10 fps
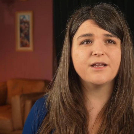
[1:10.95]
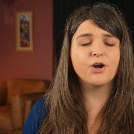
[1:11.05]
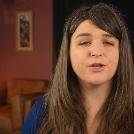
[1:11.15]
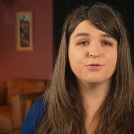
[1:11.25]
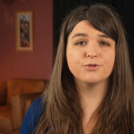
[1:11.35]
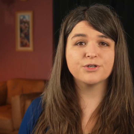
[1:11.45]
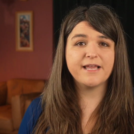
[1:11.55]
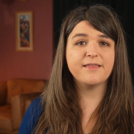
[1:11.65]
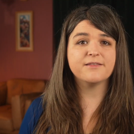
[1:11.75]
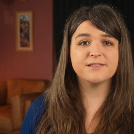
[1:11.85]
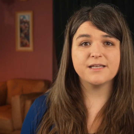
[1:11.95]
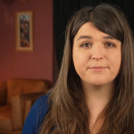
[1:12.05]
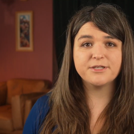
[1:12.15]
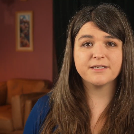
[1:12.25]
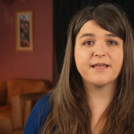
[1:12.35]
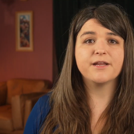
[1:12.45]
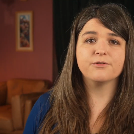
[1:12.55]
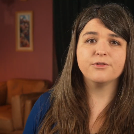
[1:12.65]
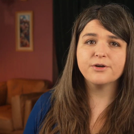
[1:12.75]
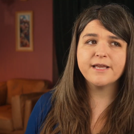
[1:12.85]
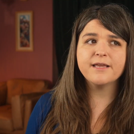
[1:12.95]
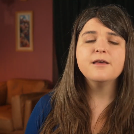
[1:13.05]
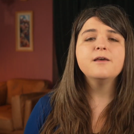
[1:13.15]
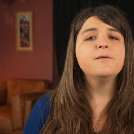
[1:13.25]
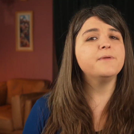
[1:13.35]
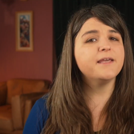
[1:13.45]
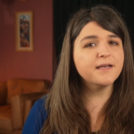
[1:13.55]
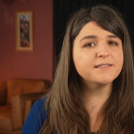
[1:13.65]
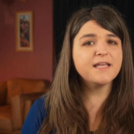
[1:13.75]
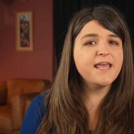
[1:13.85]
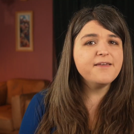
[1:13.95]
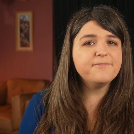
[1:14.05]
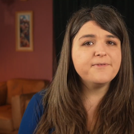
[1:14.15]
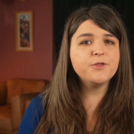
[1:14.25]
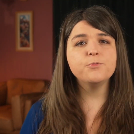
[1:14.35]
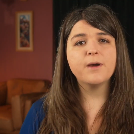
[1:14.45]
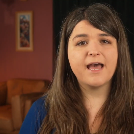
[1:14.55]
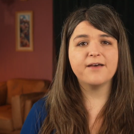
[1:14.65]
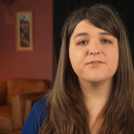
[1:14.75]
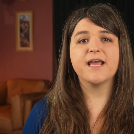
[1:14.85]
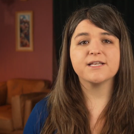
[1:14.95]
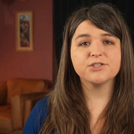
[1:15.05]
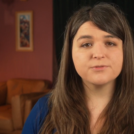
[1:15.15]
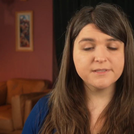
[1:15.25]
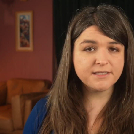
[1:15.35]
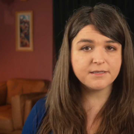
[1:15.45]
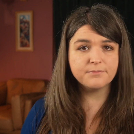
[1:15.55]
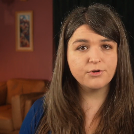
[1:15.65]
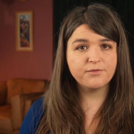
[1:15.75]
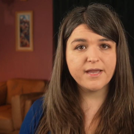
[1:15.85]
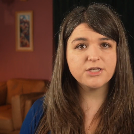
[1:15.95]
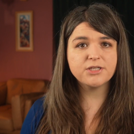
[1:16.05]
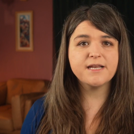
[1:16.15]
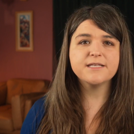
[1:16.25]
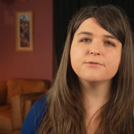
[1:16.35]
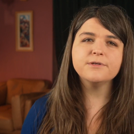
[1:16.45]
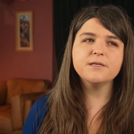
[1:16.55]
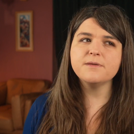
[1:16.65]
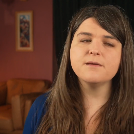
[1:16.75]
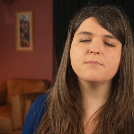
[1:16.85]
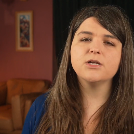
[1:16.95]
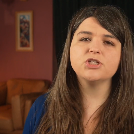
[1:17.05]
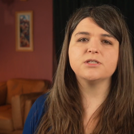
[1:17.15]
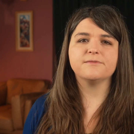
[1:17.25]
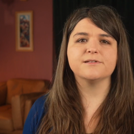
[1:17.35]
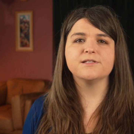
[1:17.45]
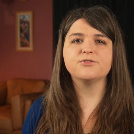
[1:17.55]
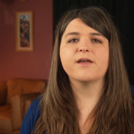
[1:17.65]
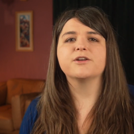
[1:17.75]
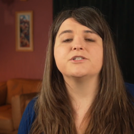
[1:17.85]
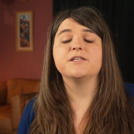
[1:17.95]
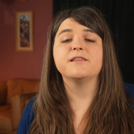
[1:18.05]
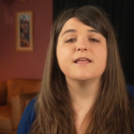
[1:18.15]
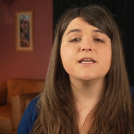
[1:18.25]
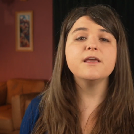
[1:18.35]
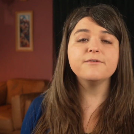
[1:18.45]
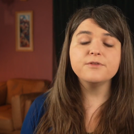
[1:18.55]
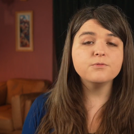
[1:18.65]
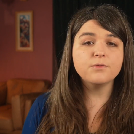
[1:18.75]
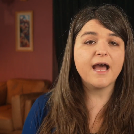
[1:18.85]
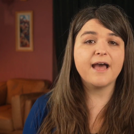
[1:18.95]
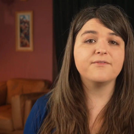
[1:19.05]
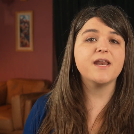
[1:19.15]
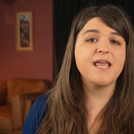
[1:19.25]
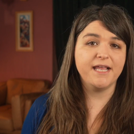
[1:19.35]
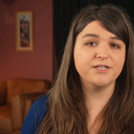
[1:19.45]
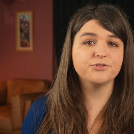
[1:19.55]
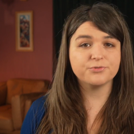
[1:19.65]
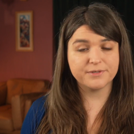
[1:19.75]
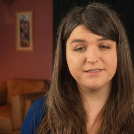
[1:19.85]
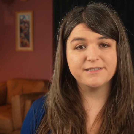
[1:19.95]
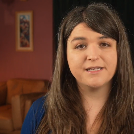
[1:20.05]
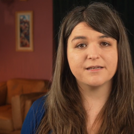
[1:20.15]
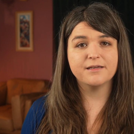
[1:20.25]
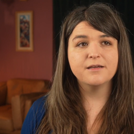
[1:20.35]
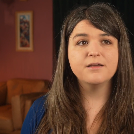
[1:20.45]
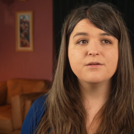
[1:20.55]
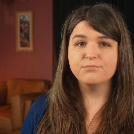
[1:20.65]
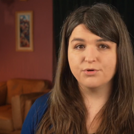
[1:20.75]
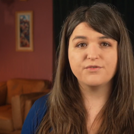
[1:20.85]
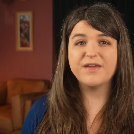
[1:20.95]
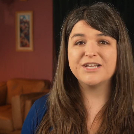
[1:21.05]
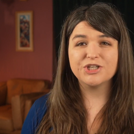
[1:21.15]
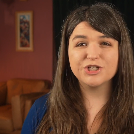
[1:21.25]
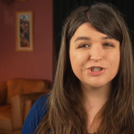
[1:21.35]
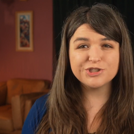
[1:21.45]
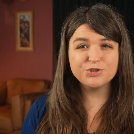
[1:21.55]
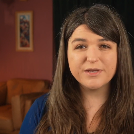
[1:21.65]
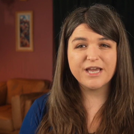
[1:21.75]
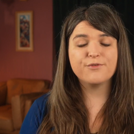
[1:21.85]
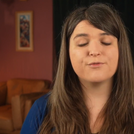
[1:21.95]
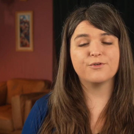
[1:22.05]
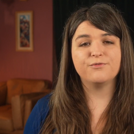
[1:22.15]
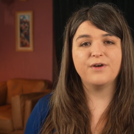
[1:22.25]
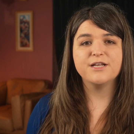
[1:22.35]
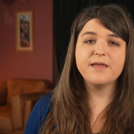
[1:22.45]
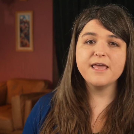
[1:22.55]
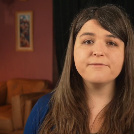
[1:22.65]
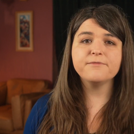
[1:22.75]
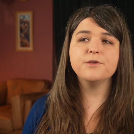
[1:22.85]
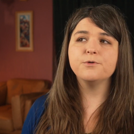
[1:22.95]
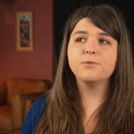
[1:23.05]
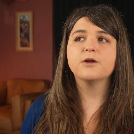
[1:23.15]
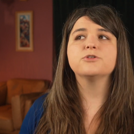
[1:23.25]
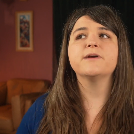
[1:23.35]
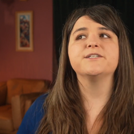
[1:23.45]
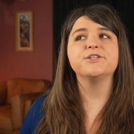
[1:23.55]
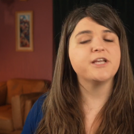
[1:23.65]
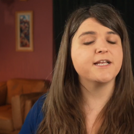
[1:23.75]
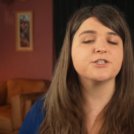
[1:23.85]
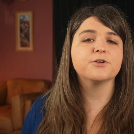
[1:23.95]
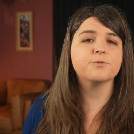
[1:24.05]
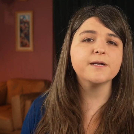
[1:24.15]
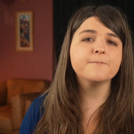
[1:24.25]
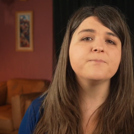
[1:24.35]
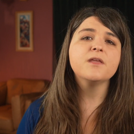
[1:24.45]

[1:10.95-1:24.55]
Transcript: are you learning the subject that you're learning because if you have an extrinsic motivation, it's going to be a much different strategy than if you have an intrinsic motivation. You're just doing it for fun. If you are trying to change a career,